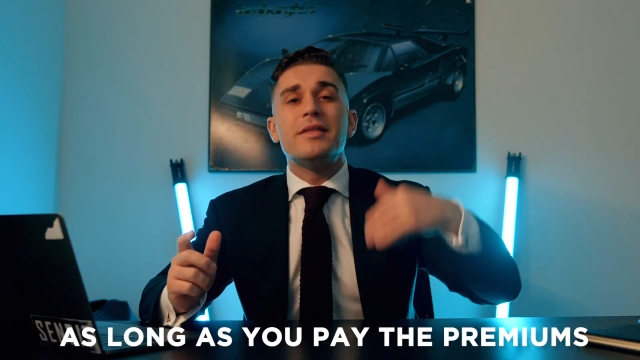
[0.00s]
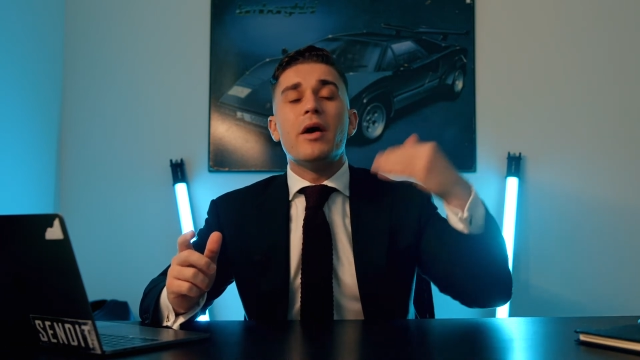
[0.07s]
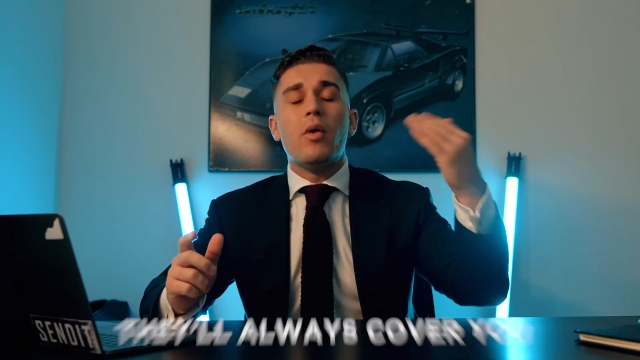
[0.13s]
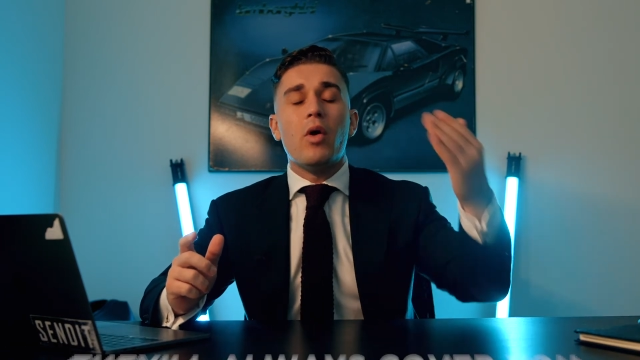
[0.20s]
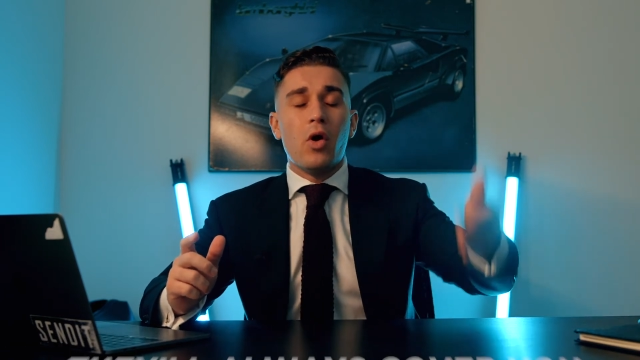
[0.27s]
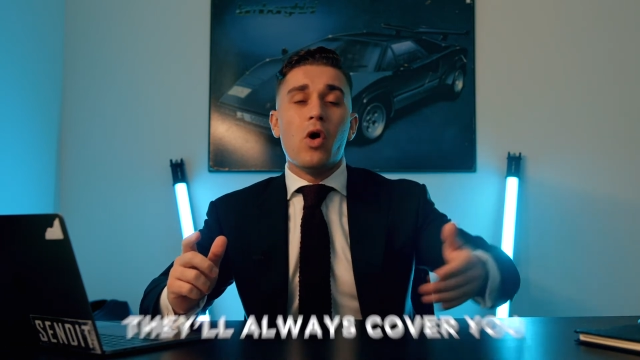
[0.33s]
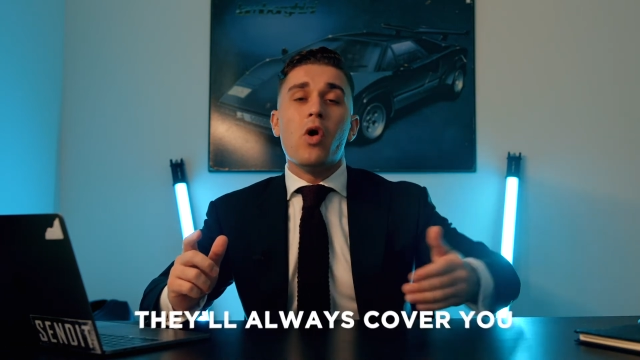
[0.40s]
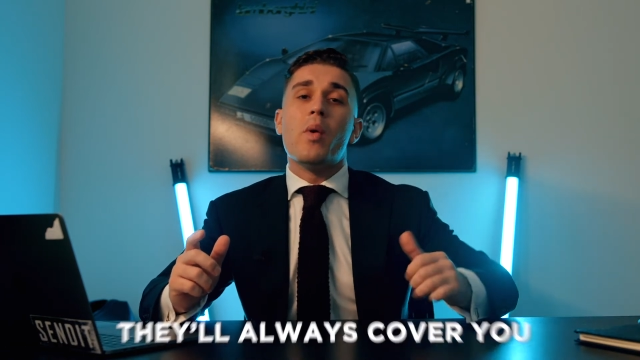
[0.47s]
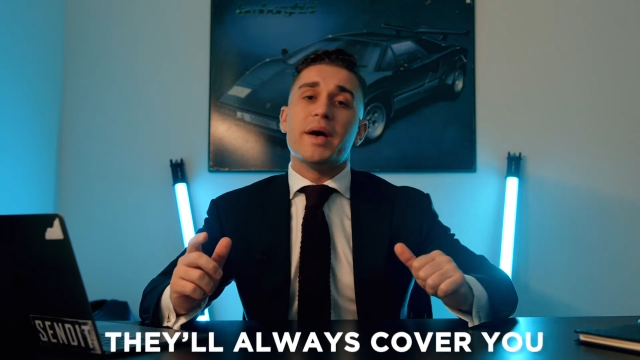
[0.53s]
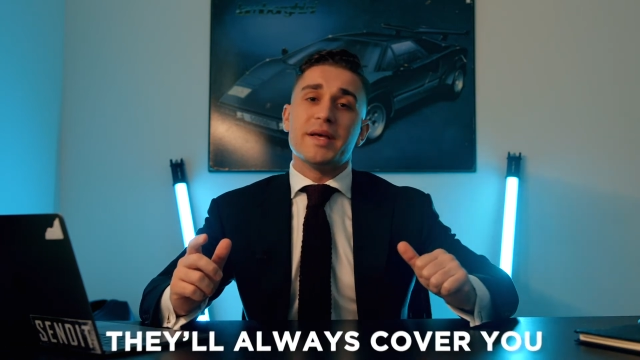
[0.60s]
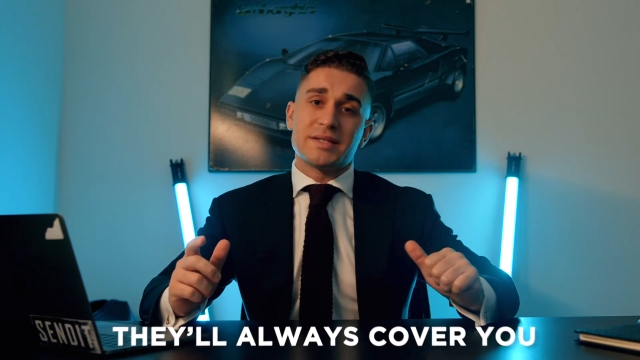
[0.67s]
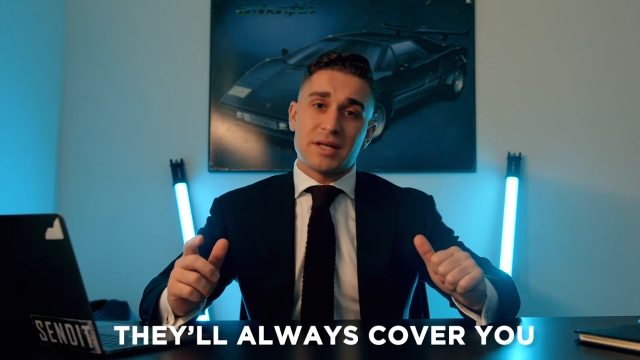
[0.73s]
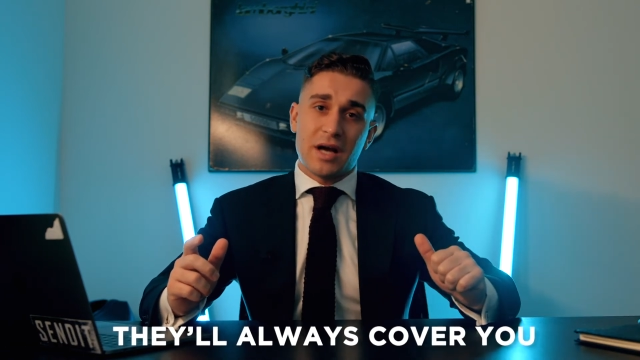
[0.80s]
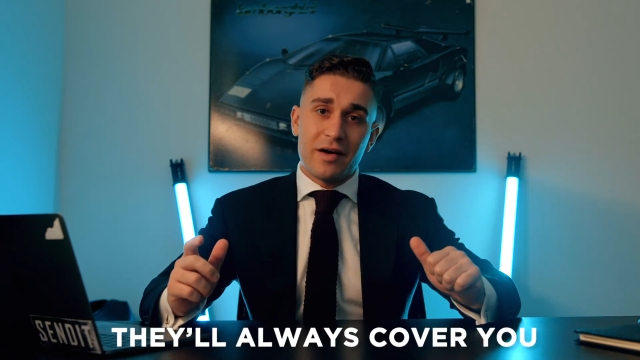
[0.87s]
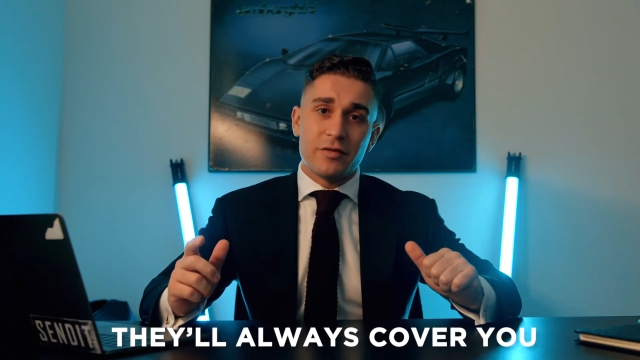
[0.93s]
they'll
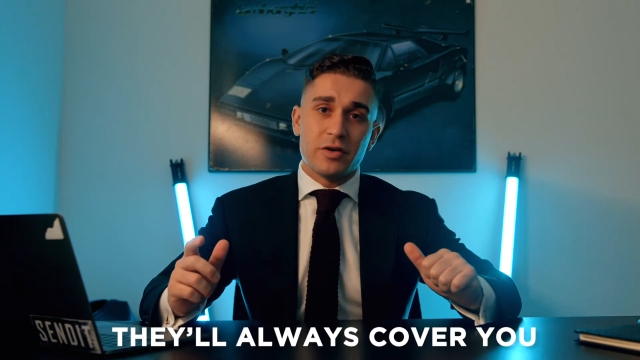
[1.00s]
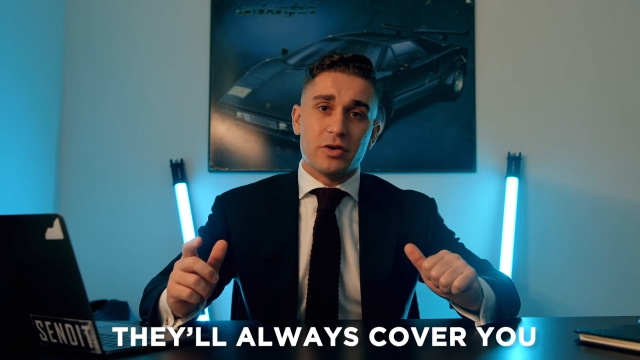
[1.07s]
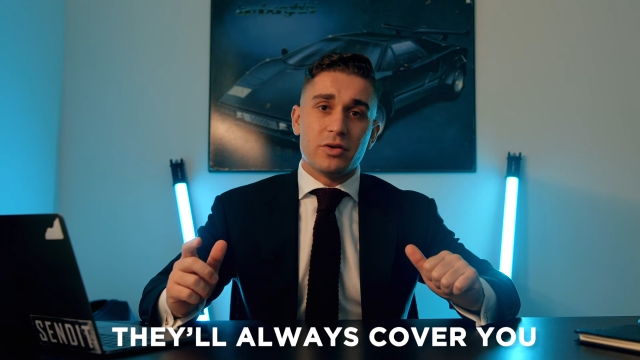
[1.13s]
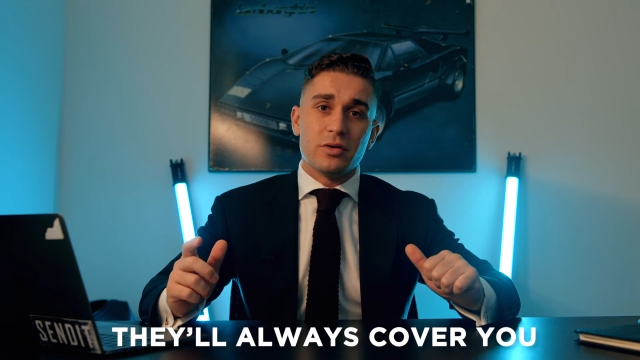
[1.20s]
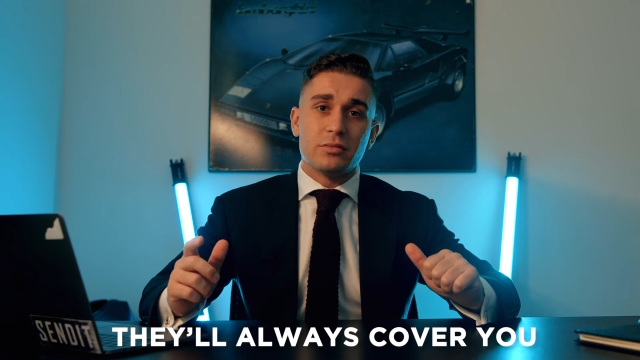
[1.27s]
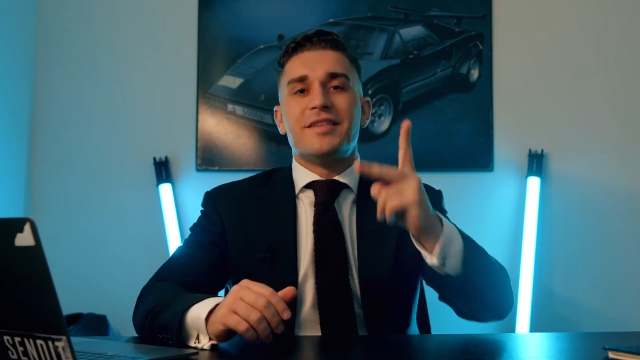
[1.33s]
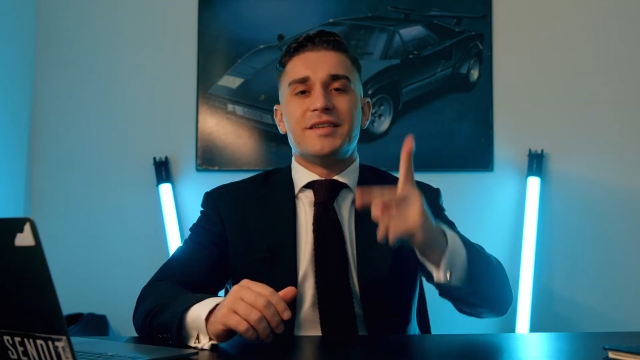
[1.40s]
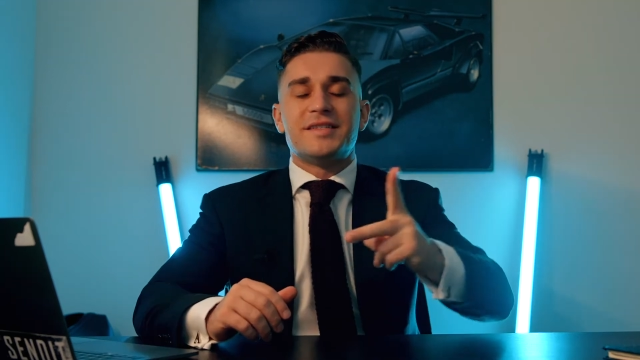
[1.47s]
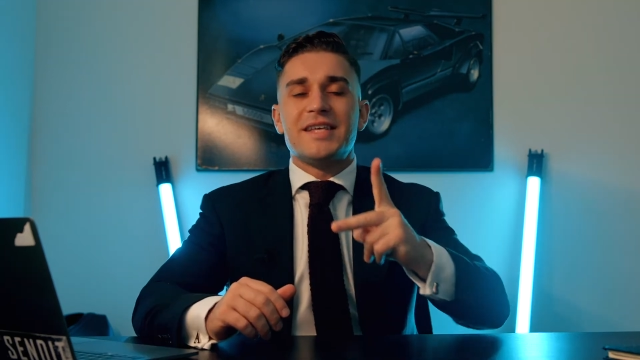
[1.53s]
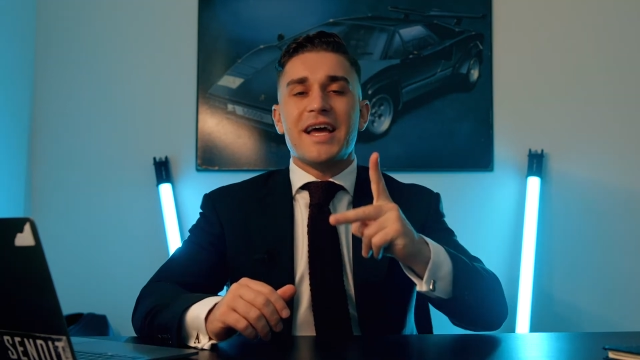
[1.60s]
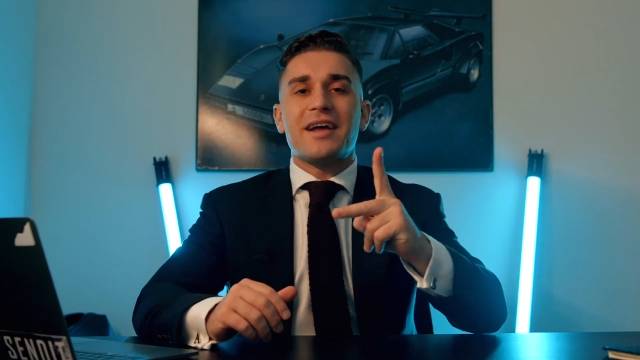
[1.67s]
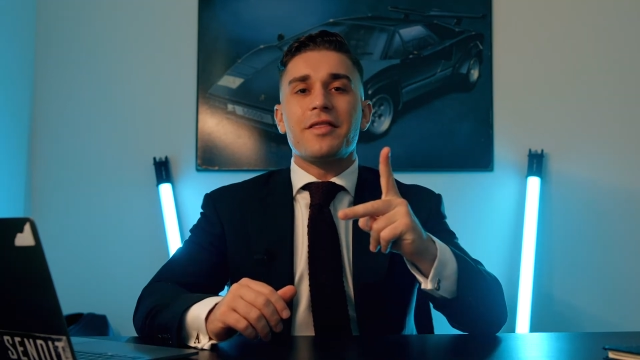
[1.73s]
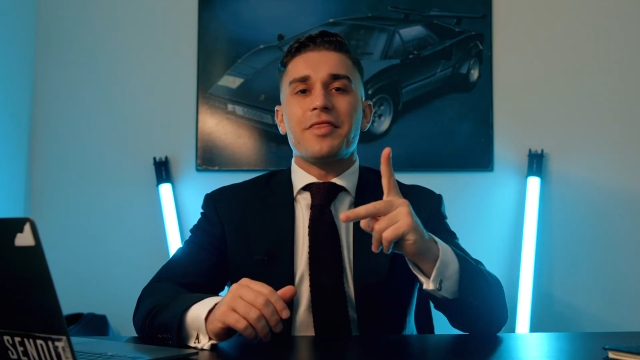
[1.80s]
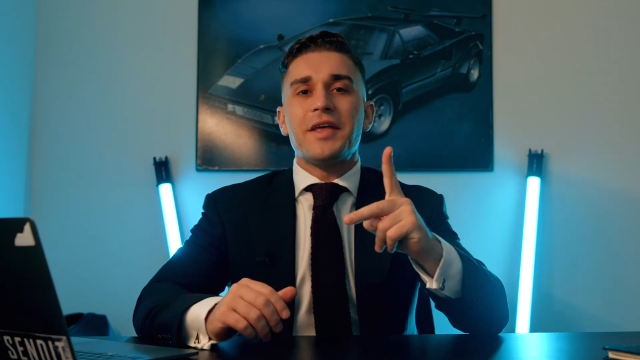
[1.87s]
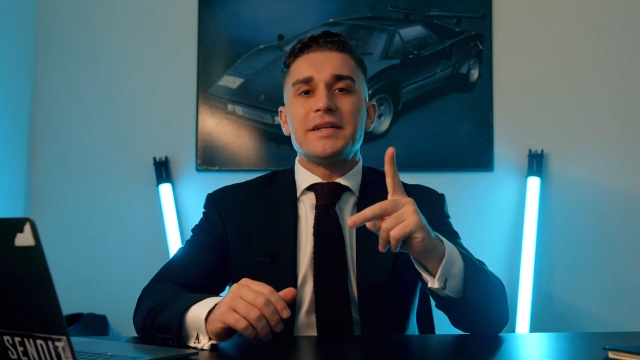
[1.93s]
always cover you. The
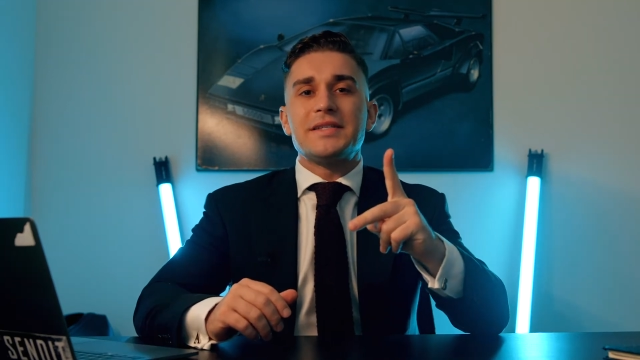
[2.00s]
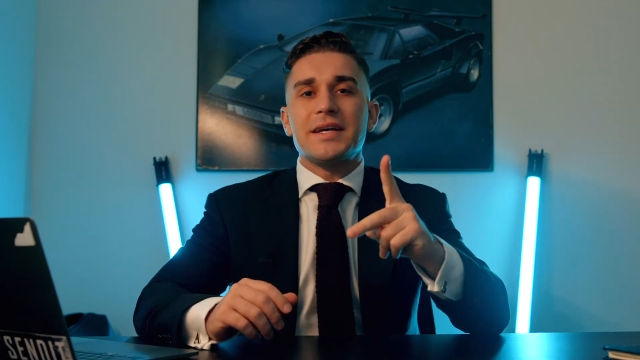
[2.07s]
second thing